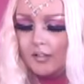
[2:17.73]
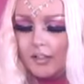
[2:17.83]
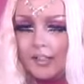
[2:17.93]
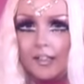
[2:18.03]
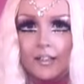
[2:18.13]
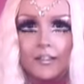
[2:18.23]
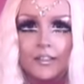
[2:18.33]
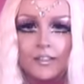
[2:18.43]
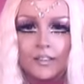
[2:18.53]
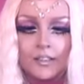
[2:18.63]
yeah,
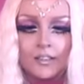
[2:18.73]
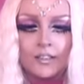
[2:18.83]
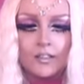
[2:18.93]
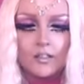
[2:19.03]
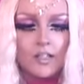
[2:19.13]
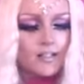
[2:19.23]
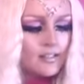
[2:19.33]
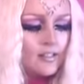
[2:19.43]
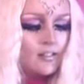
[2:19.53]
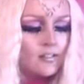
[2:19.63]
like, yeah,
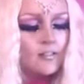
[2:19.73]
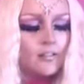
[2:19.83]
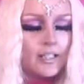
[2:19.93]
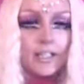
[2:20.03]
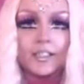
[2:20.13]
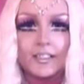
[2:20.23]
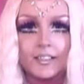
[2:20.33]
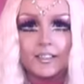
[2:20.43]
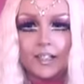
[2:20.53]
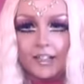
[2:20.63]
they're good.
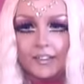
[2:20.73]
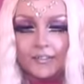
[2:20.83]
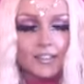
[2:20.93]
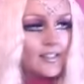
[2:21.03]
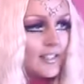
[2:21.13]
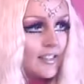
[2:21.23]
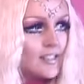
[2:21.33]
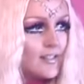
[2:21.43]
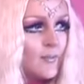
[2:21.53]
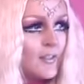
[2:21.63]
I don't really think
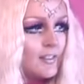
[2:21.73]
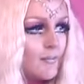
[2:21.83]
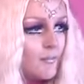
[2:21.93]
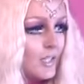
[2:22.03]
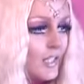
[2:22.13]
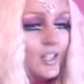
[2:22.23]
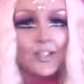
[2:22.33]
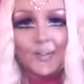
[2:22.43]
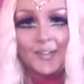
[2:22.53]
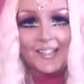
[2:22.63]
there's anything left
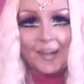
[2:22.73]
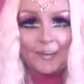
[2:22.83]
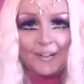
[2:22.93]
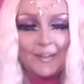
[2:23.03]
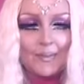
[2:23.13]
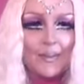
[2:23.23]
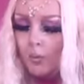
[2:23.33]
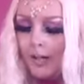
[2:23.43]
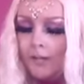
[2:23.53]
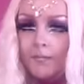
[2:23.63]
to say on it.
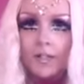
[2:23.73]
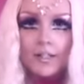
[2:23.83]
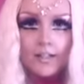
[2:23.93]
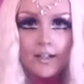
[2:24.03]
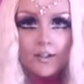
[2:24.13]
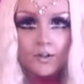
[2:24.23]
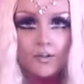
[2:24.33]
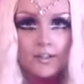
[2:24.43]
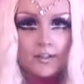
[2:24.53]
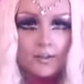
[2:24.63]
When I first started
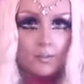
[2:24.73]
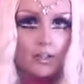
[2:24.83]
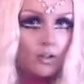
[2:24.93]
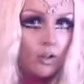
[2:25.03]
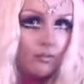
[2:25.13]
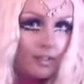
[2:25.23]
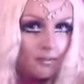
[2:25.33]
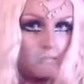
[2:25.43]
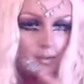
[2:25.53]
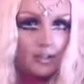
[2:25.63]
using this, when I got rid
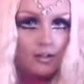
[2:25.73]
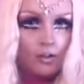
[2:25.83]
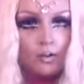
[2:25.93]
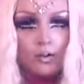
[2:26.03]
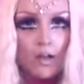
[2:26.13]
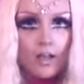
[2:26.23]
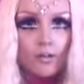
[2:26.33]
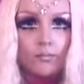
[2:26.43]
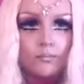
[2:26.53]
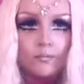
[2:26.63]
of my
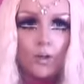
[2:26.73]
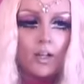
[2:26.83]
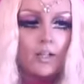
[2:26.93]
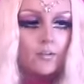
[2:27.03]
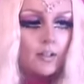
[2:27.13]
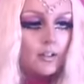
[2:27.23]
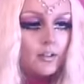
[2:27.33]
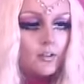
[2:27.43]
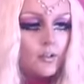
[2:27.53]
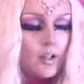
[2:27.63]
forehead
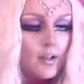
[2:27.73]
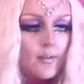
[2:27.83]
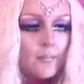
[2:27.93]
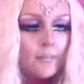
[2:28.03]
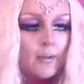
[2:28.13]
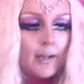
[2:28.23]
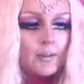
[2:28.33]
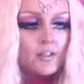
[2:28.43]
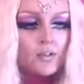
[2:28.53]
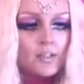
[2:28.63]
wrinkle, I
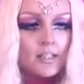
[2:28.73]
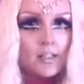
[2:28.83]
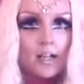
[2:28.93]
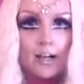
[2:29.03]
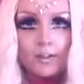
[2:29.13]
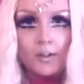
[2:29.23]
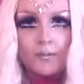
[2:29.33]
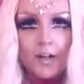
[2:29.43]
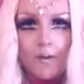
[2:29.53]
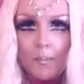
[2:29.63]
was using the aloe
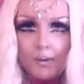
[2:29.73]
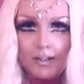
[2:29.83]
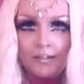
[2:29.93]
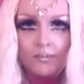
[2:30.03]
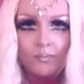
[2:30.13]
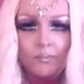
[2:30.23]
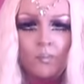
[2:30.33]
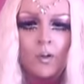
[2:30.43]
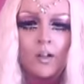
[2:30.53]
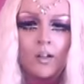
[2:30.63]
vera plant.
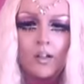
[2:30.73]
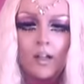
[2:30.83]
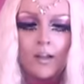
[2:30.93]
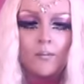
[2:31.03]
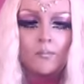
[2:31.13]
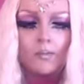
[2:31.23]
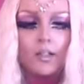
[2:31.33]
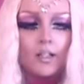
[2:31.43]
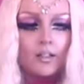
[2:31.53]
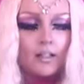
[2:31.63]

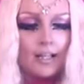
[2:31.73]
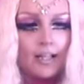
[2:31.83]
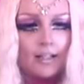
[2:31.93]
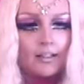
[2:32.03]
I